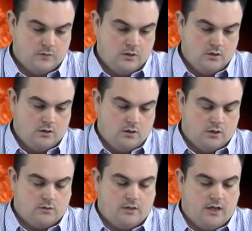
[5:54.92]
is.
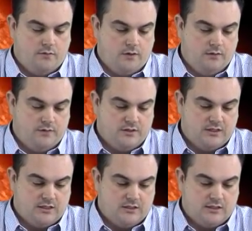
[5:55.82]
Right, so half-life is
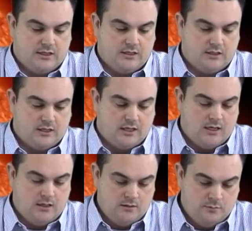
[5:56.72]
that second
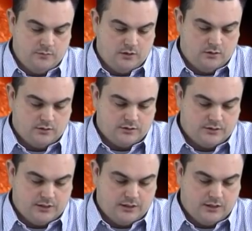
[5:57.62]
column. It looks
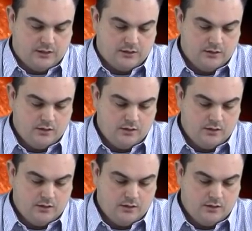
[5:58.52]
like